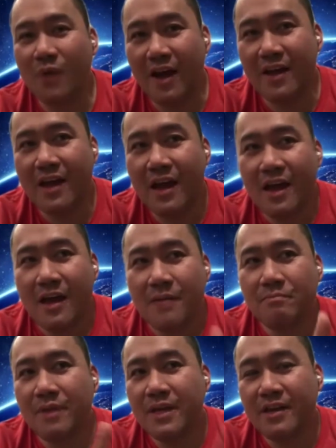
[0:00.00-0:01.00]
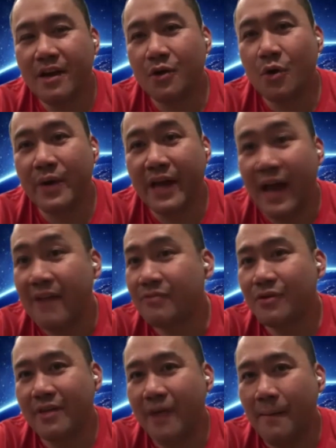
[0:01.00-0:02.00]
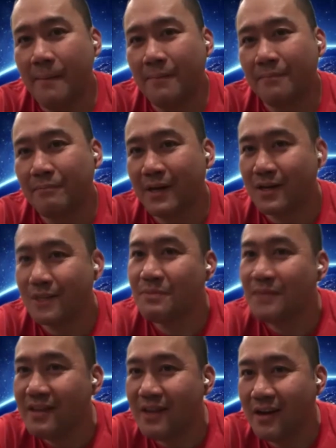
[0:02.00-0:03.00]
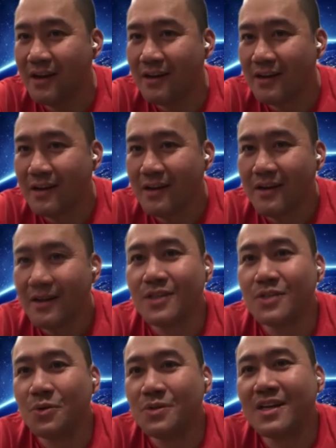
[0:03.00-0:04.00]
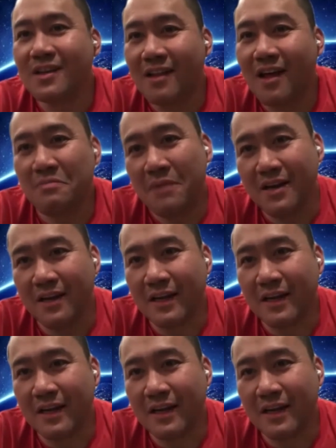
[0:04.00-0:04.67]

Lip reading: why media are going after them because media is losing a lot of money.